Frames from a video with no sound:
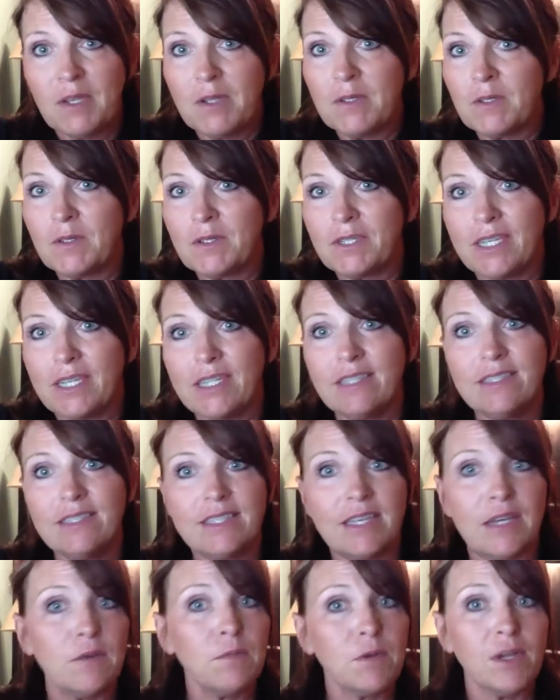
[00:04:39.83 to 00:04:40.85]
So again,
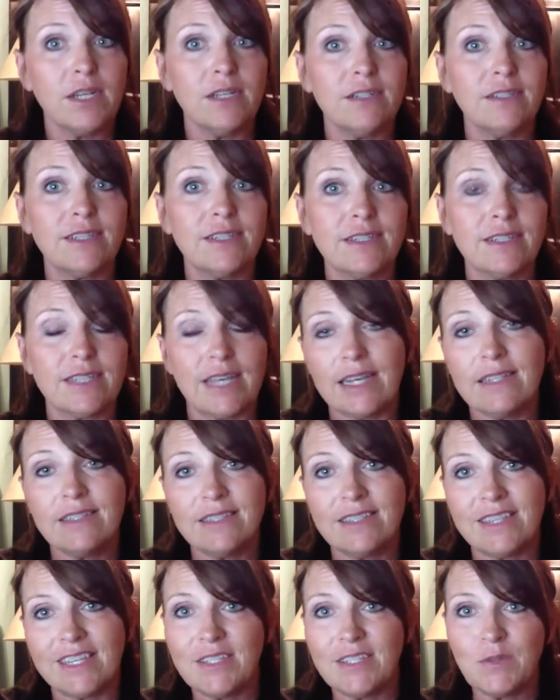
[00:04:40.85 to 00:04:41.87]
celebrating success
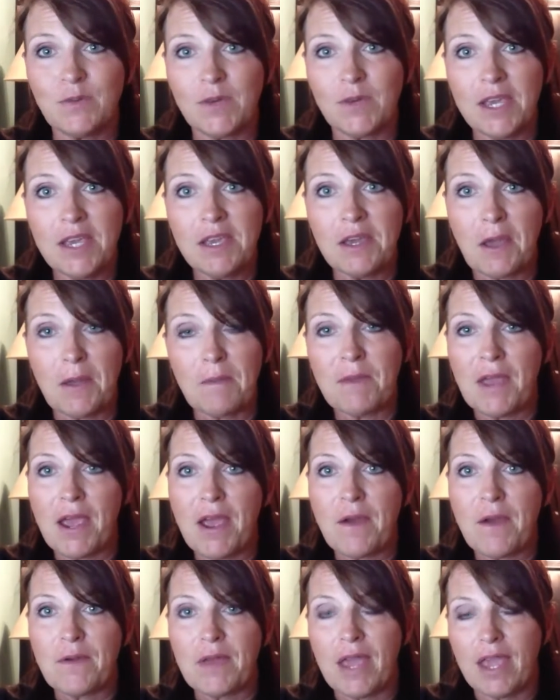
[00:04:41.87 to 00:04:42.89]
this week. I'm
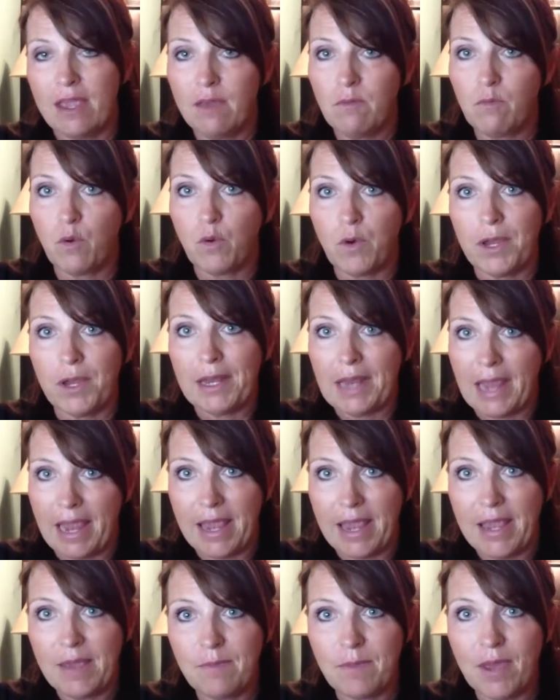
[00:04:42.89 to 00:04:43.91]
down
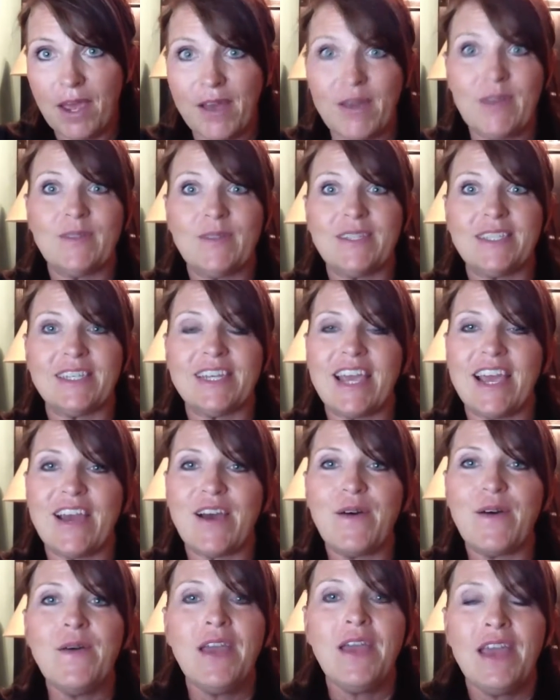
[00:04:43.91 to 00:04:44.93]
8.8 pounds
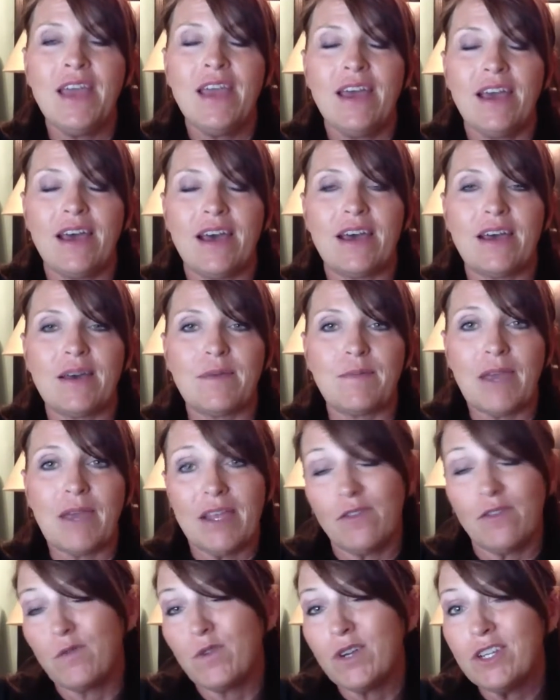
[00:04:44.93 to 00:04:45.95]
now.
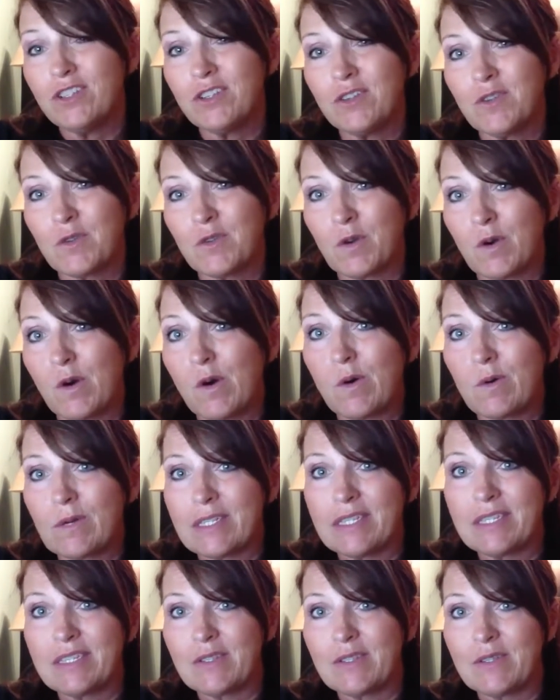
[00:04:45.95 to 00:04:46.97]
My original goal
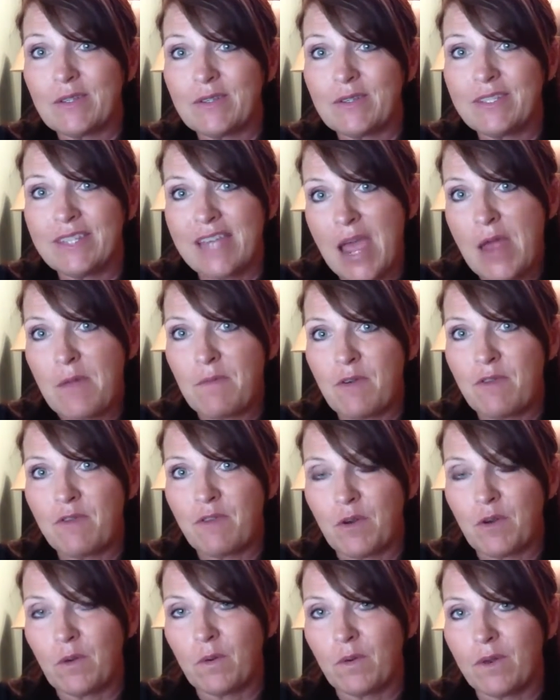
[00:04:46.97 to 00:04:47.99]
was to lose 10
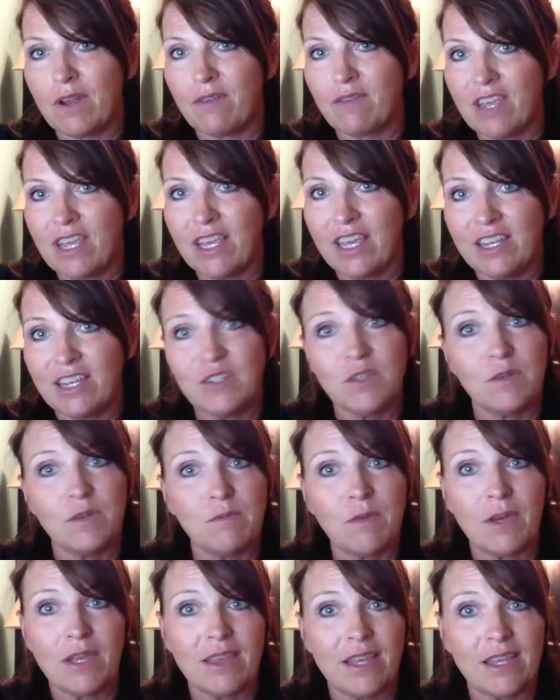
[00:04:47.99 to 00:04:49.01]
before we went on vacation,
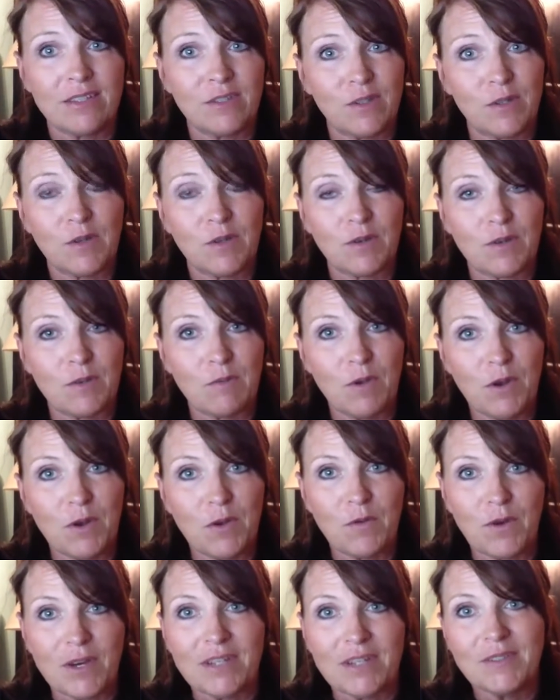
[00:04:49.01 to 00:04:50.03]
but things are going pretty
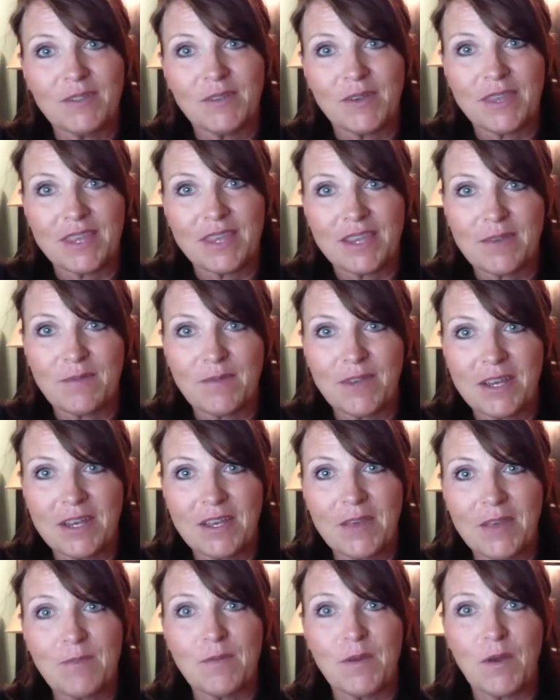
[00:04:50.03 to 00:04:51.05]
well, so I think I'm going
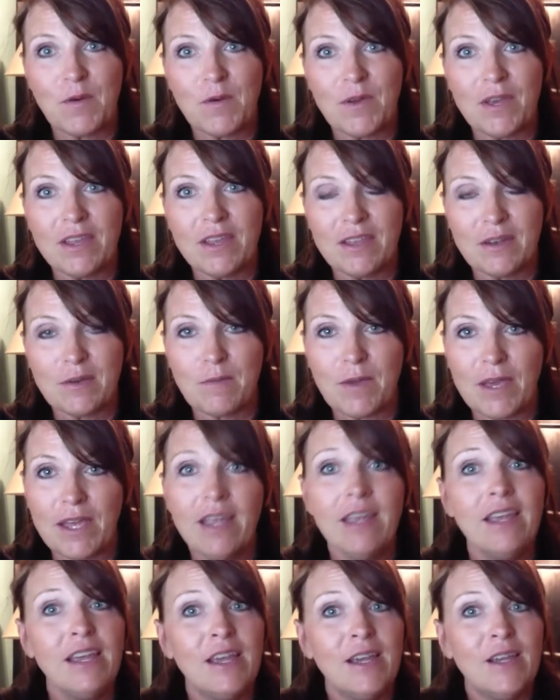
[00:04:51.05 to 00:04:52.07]
to keep going a little
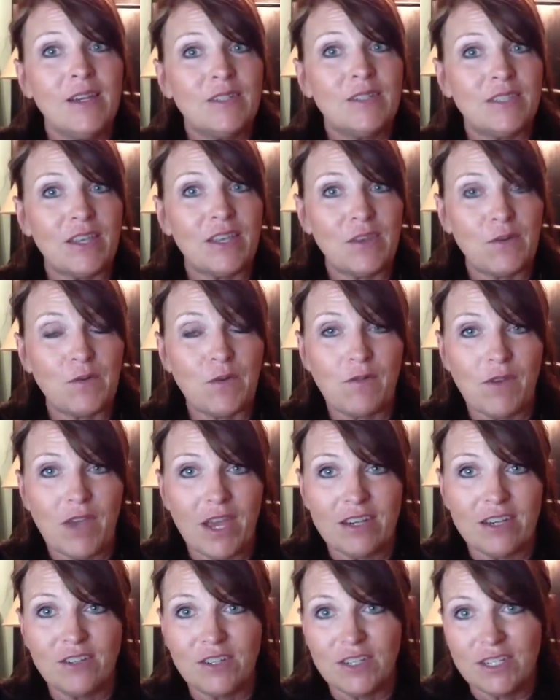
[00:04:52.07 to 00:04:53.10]
bit so that when we
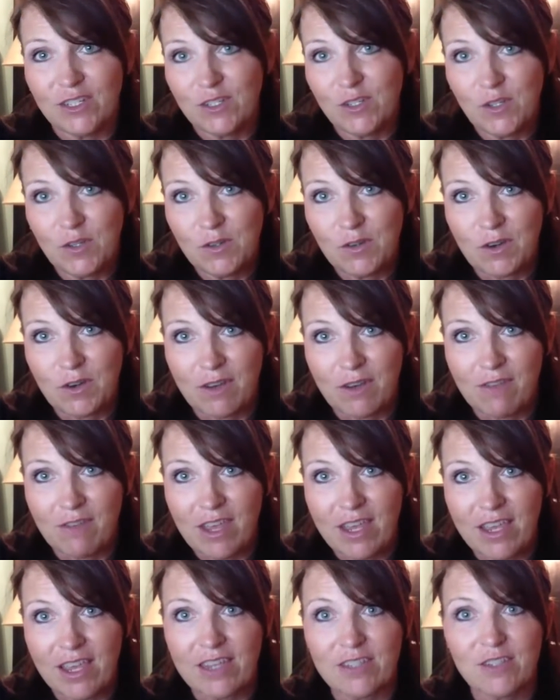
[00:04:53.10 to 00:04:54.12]
actually do go on
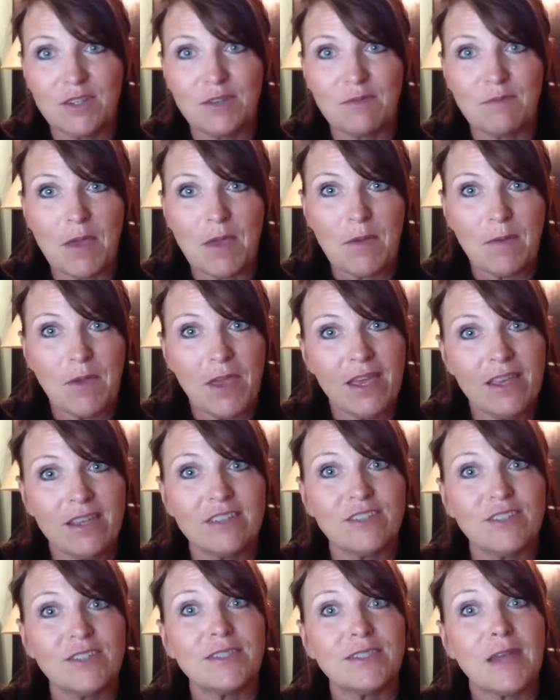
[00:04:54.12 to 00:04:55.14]
vacation, maybe I
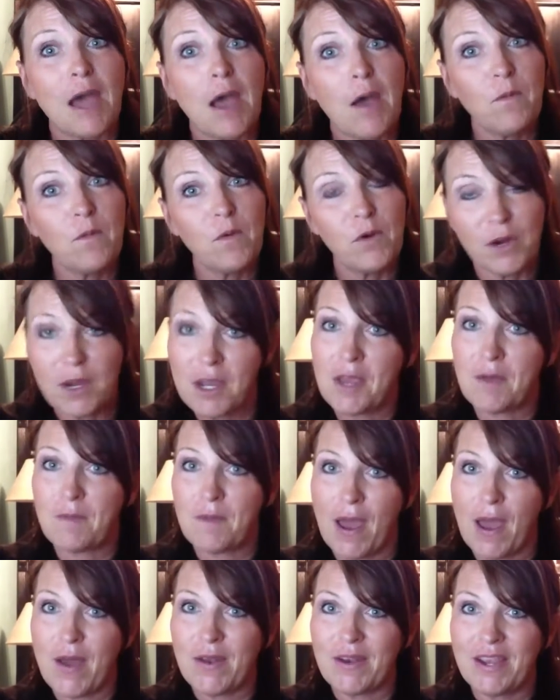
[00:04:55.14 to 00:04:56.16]
can just not worry
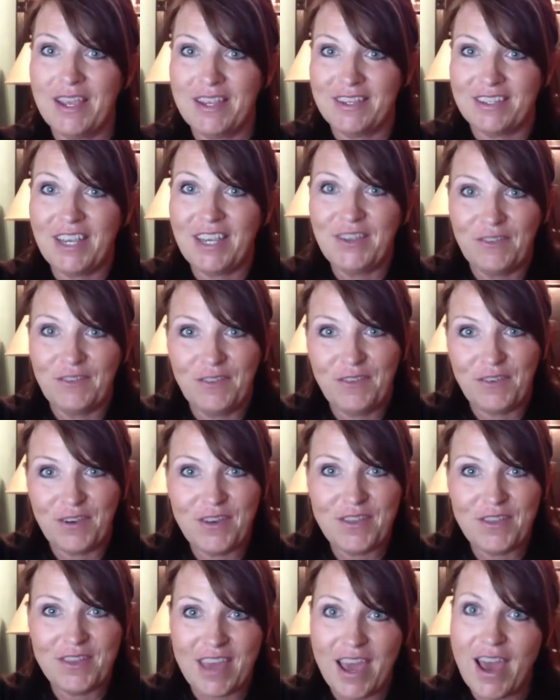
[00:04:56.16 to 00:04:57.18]
about it
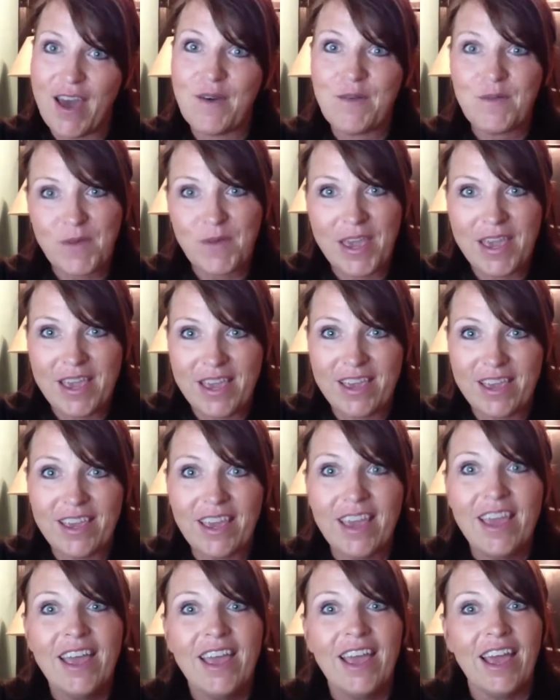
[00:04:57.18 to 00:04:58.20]
for that week.
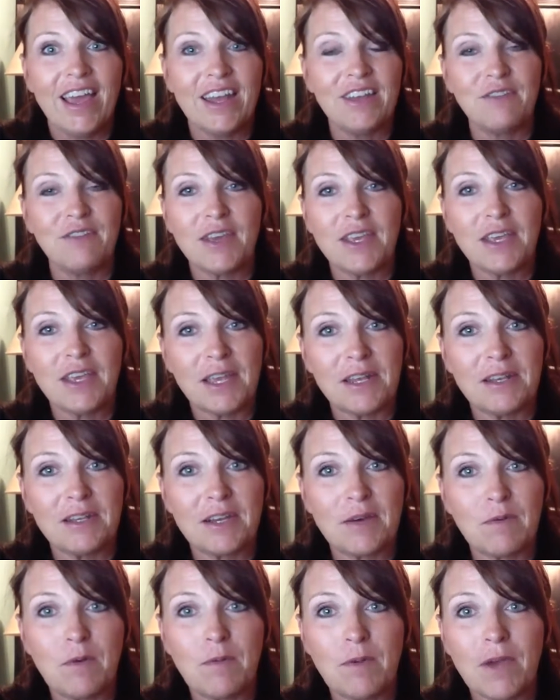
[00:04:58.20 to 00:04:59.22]
And if I gain a
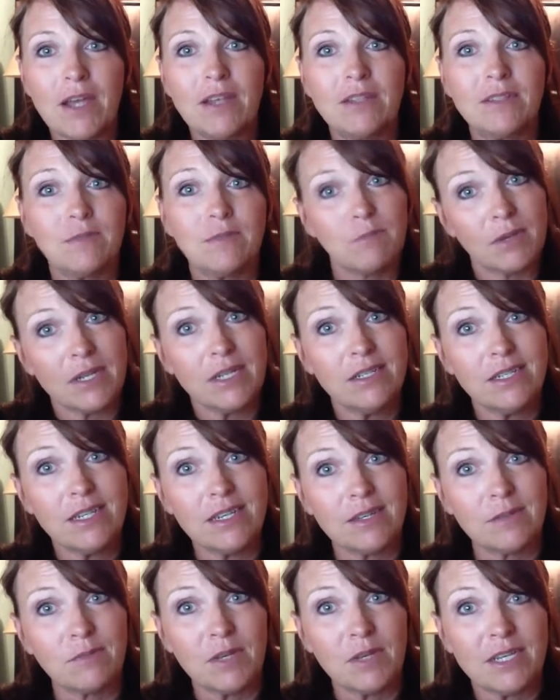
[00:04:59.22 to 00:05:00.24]
couple pounds, big
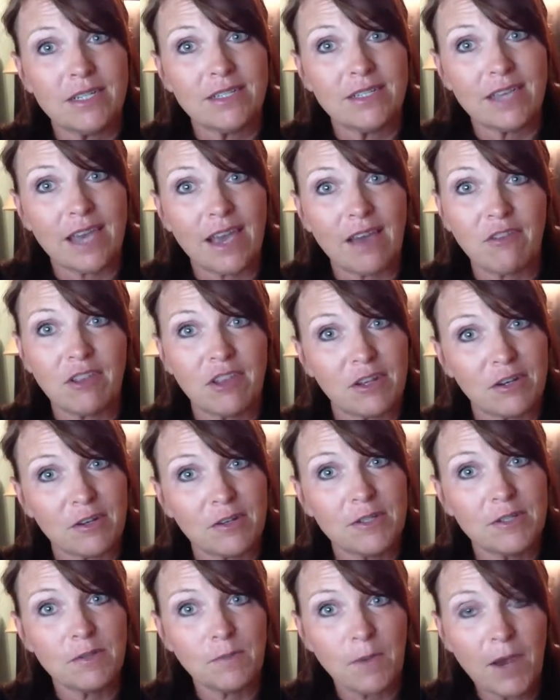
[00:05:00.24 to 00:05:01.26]
deal, because I have a little
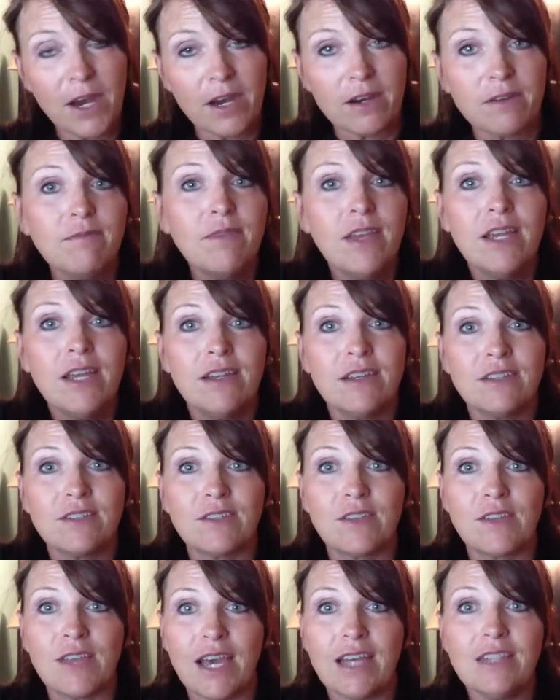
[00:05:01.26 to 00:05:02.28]
to spare.
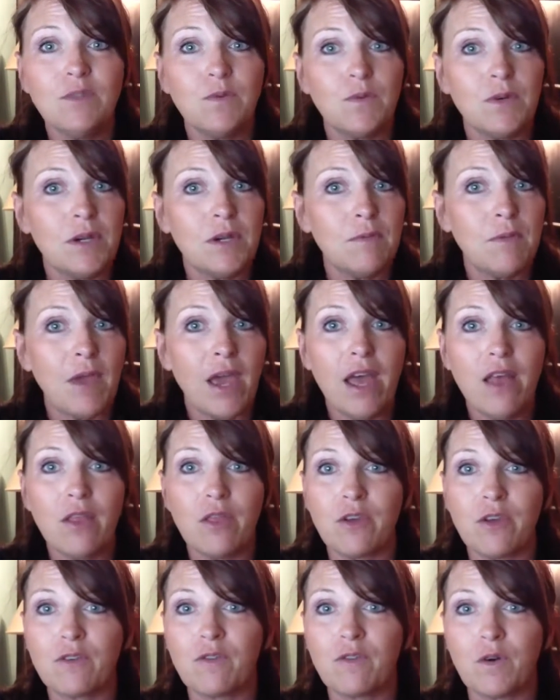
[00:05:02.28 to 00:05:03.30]
So that's where I'm at.
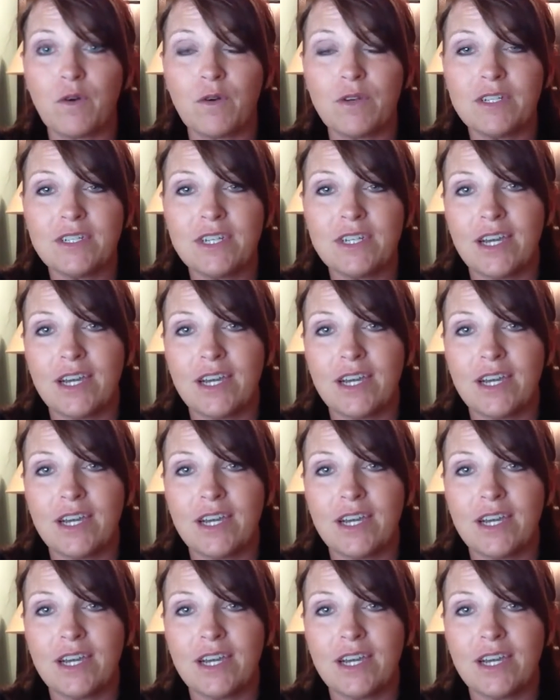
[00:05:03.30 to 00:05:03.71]
Look forward to